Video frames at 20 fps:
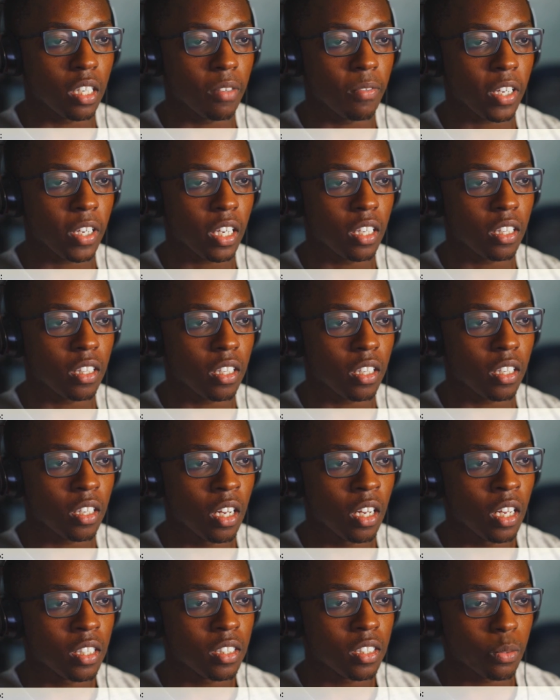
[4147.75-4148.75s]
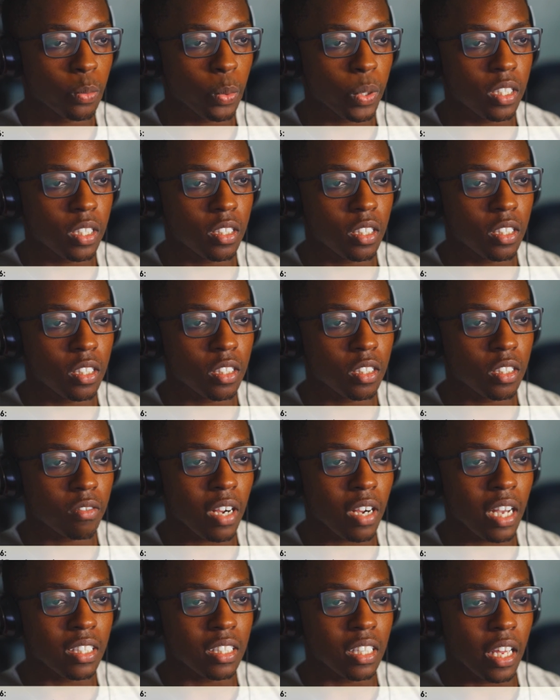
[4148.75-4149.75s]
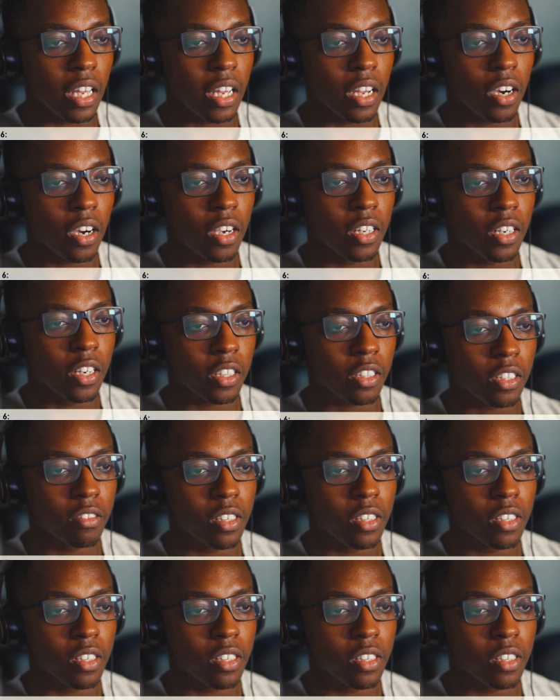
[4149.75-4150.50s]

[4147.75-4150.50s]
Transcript: So we see this the rise in AI in our career settings,